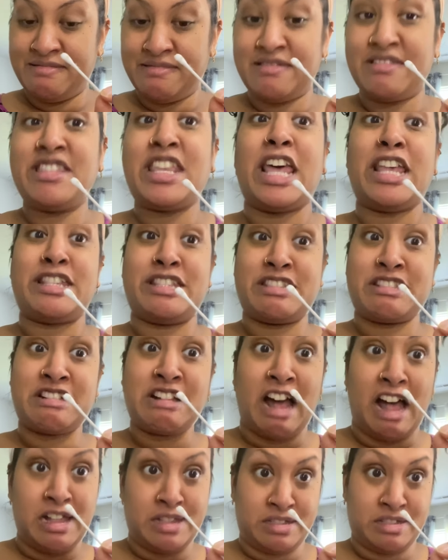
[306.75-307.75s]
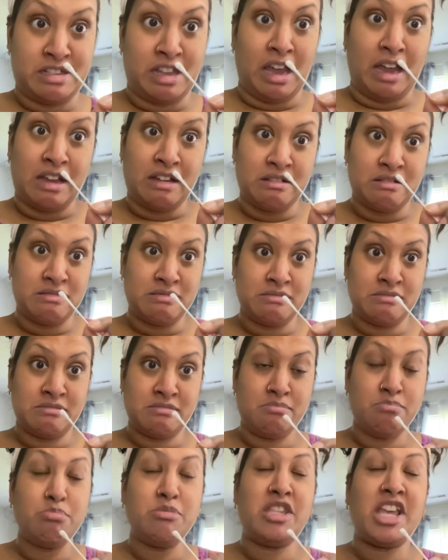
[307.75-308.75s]
Disgusting.
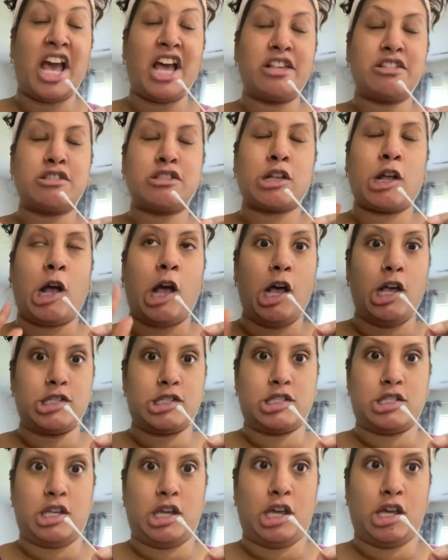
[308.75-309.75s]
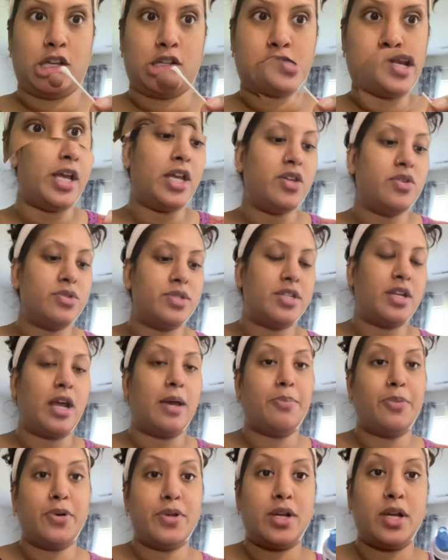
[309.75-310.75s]
Disgusting. So when I used it, I
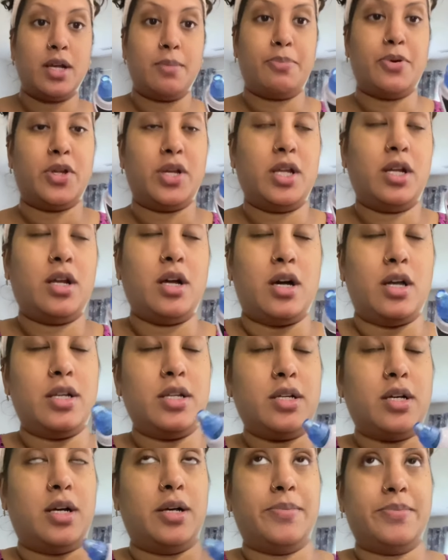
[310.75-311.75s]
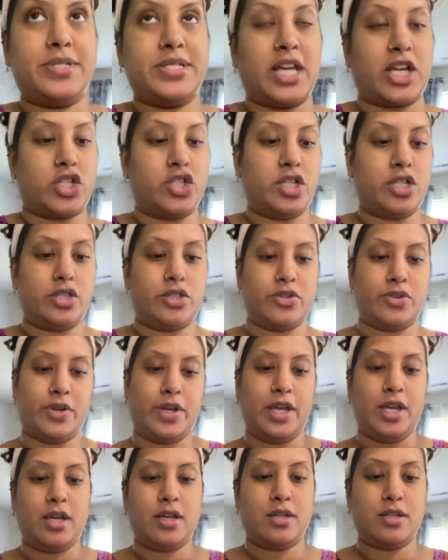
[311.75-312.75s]
put it on section three.